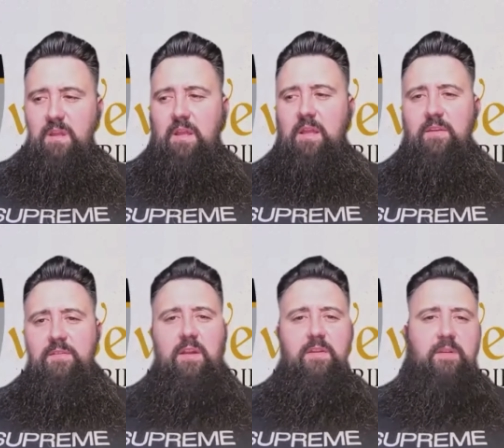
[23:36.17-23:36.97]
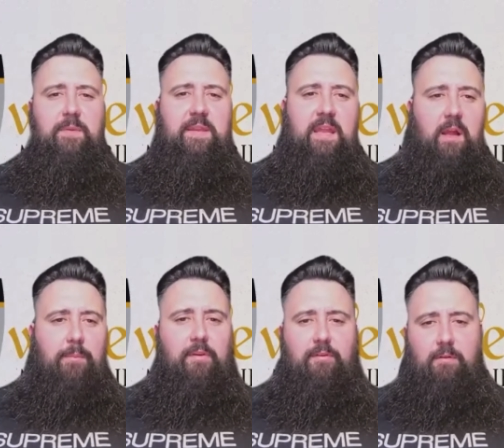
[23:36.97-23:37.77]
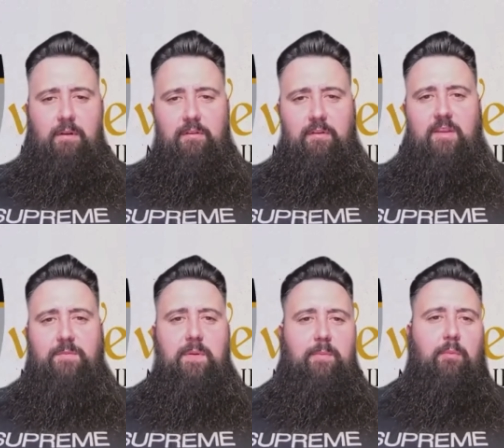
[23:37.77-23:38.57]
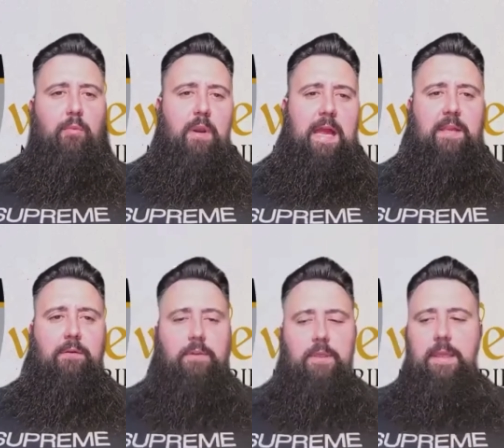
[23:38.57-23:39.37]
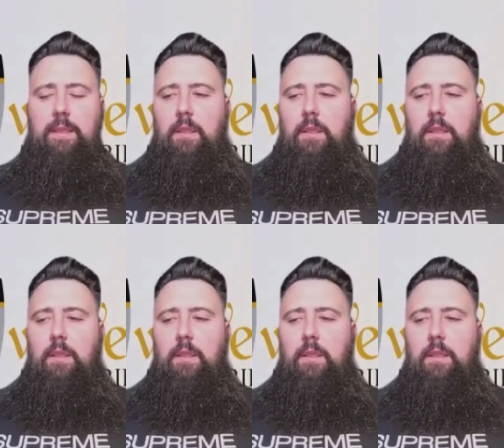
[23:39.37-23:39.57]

is not something that helps us criticize people more accurately.